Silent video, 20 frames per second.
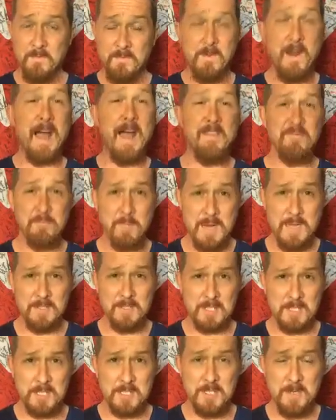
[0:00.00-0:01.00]
5
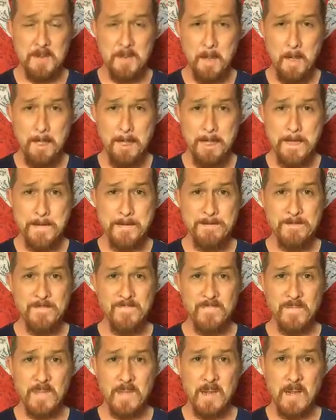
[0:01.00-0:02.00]
months.
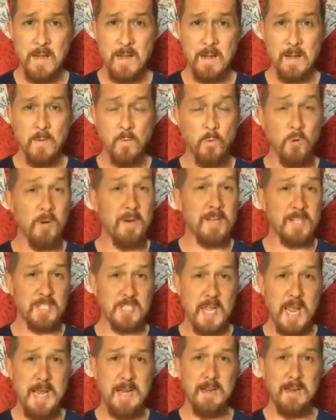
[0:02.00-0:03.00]
We're
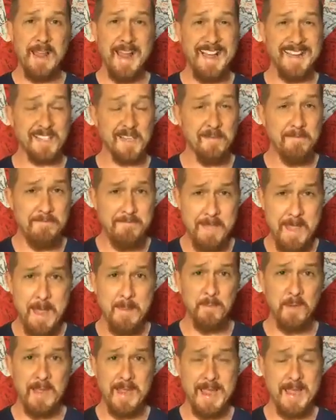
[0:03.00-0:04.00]
excited as a
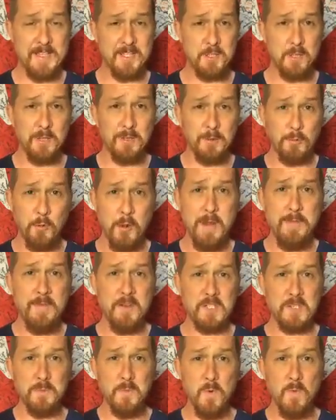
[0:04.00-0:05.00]
family, as the three of
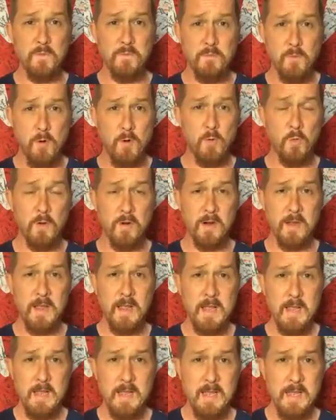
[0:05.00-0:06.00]
us move forward
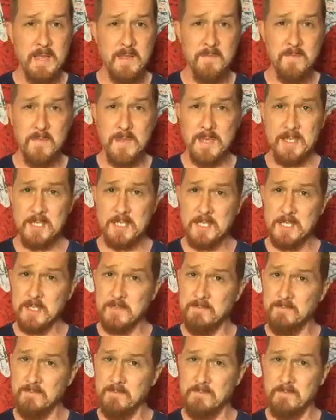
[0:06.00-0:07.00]
in
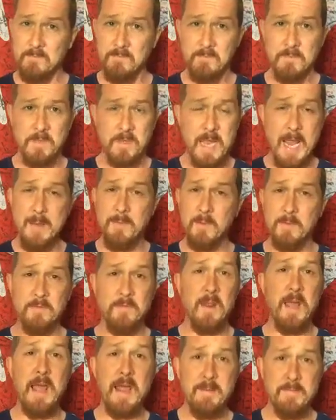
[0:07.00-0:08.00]
this game
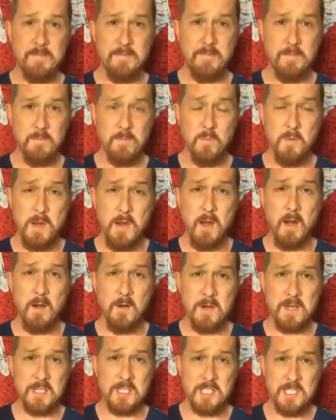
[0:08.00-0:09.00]
of life. We
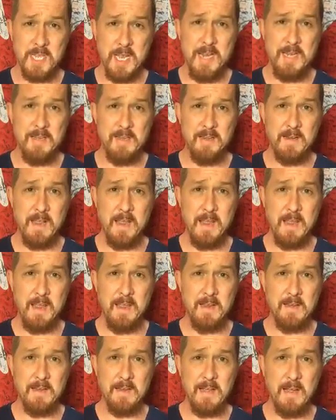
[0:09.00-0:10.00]
are excited,
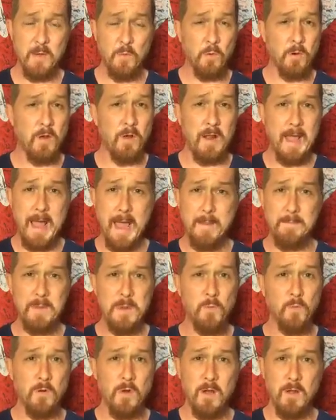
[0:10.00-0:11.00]
and we're all
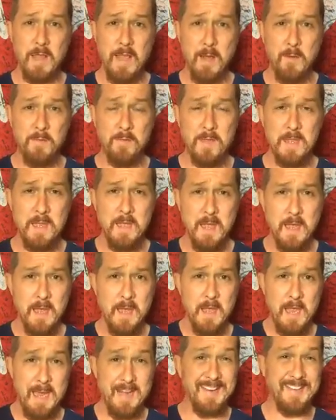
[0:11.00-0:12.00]
happy, we're all healthy
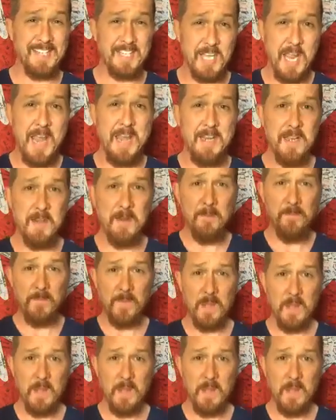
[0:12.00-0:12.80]
and excited